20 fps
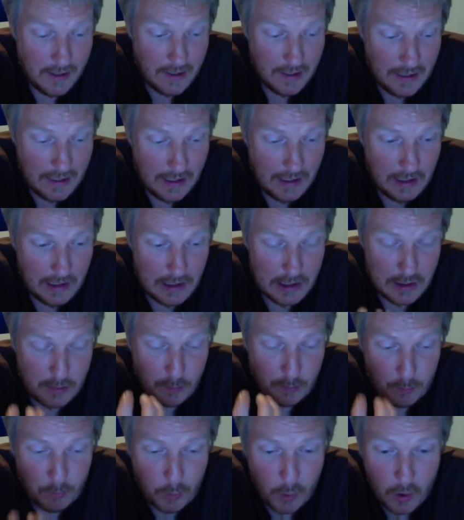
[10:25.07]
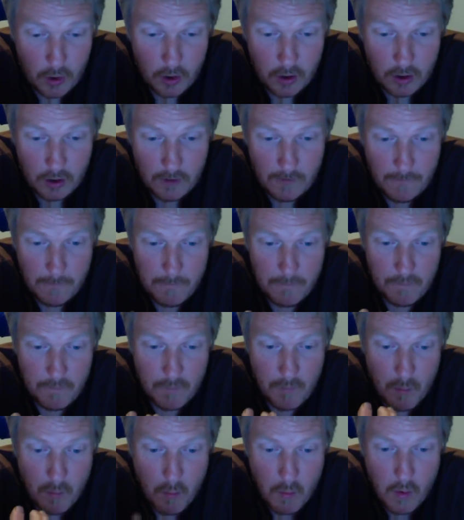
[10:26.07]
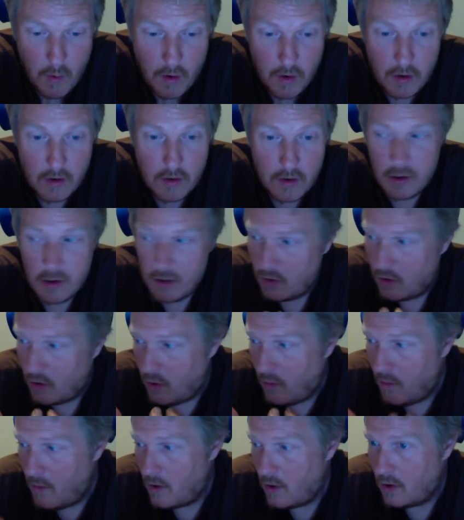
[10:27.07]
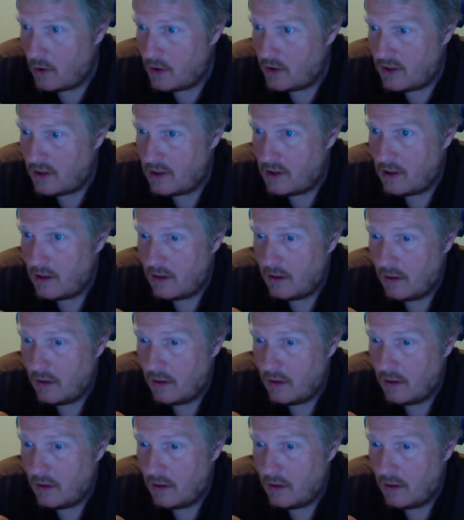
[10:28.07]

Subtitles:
It'll spur more commerce,